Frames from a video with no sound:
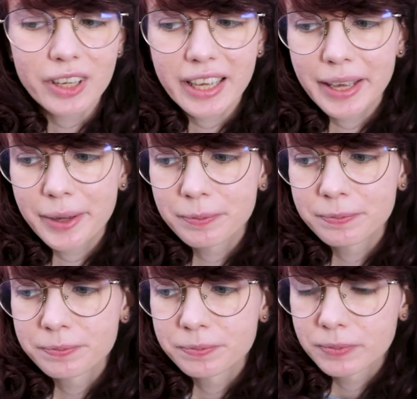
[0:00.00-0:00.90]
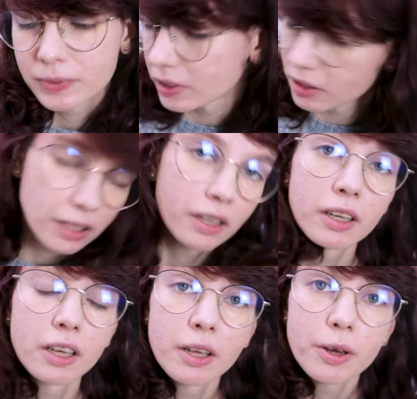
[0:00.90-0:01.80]
okay,
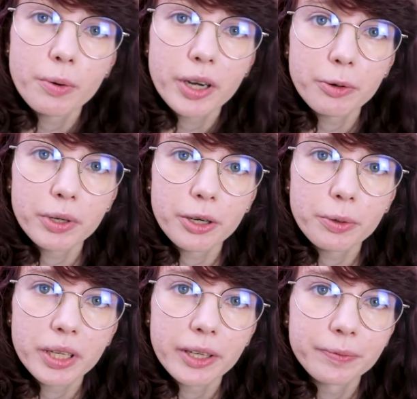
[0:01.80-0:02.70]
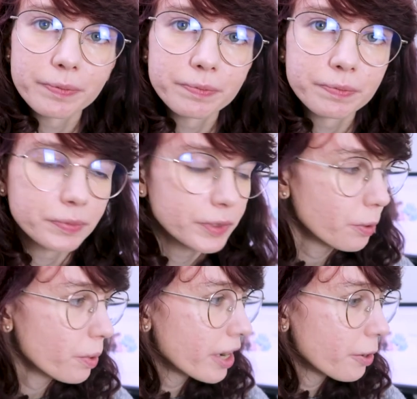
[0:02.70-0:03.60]
where were we?
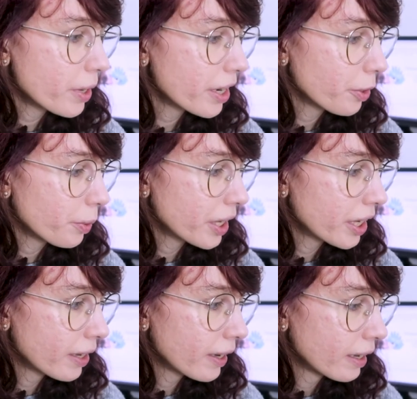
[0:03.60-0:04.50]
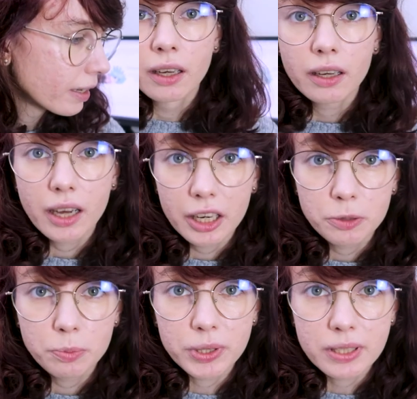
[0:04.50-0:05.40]
Where were we?
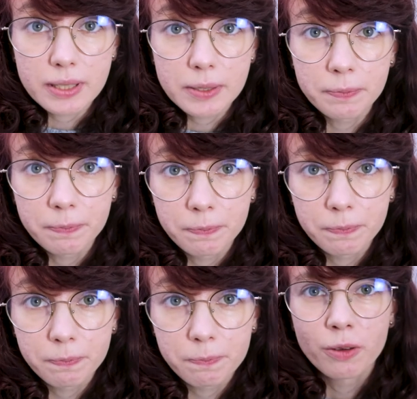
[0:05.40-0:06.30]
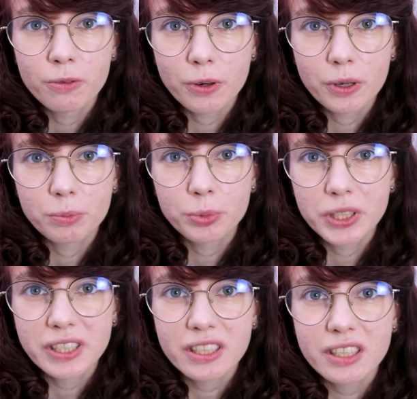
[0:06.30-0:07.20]
Art prints. For
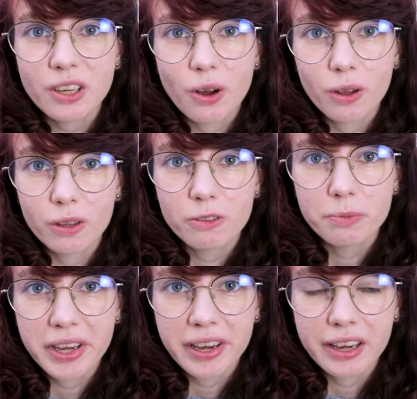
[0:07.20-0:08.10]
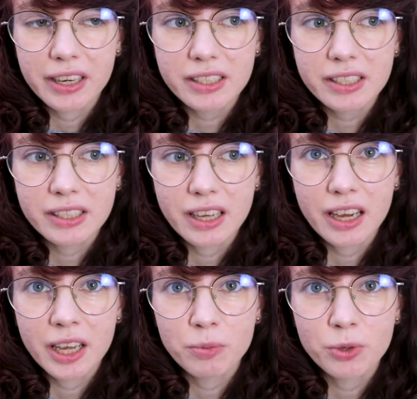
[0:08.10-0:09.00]
printing all of my art,
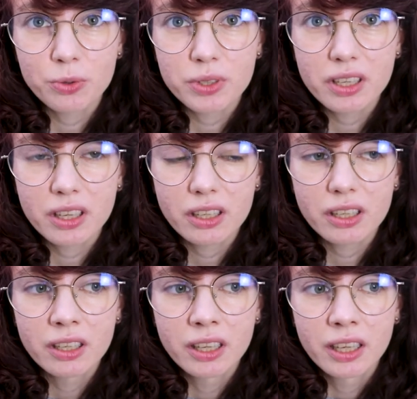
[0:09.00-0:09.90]
I'm using